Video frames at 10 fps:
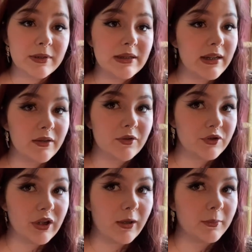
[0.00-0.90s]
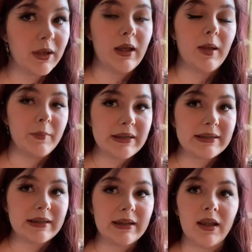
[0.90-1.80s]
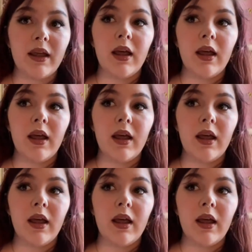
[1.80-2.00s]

to date in their shop, basically.